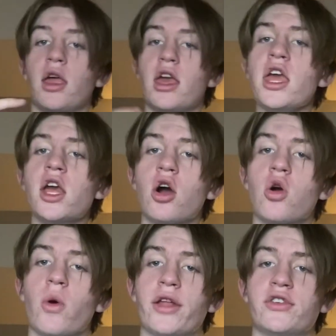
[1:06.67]
Eco
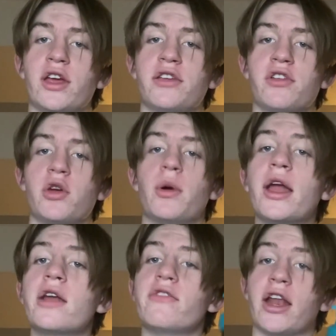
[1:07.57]
Quench is a new
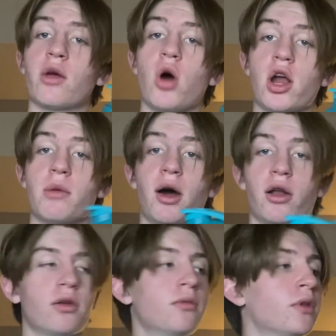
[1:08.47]
innovating water
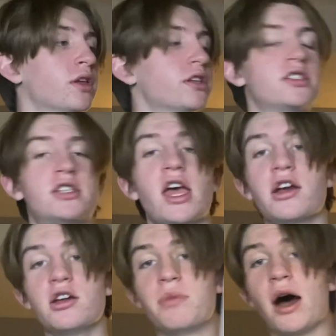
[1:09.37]
bottle. Say
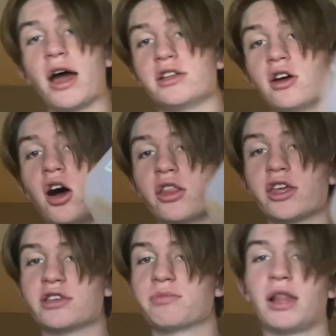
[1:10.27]
goodbye to all
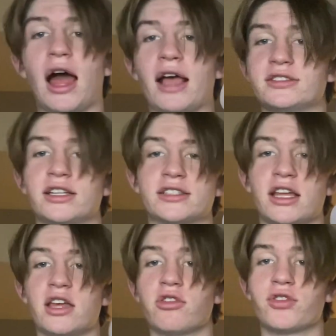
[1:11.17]
these plastics
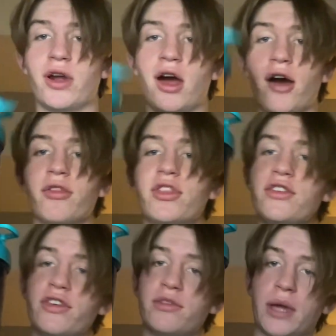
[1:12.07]
that you throw out.
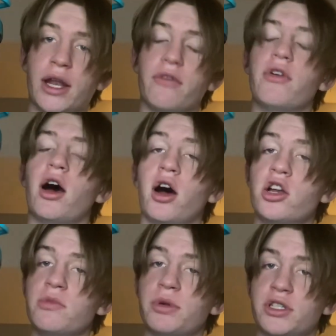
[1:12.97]
This is made of
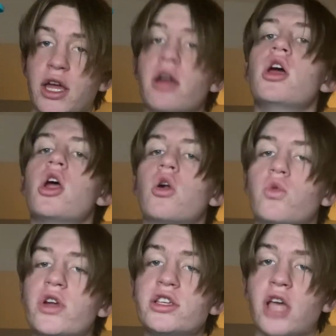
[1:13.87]
100%
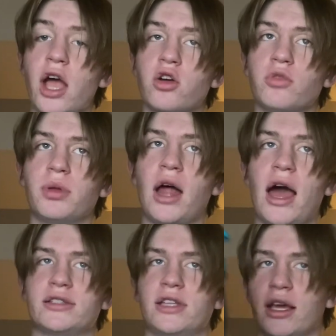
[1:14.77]
recycled
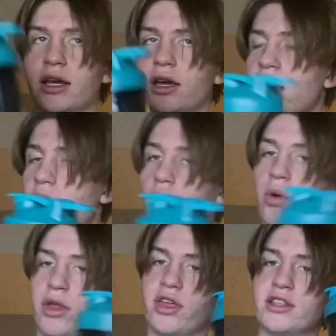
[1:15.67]
plastic
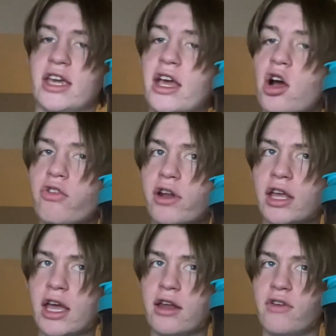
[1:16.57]
with its
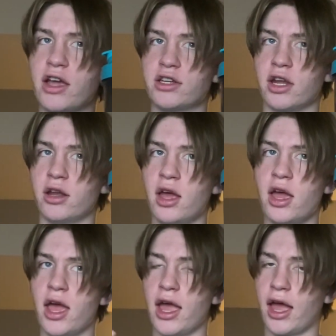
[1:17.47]
eco-friendly innovation,
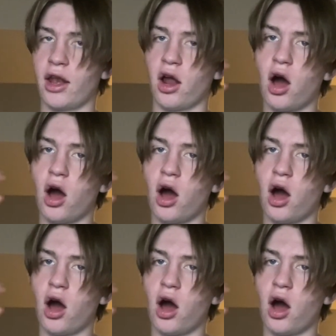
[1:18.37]
and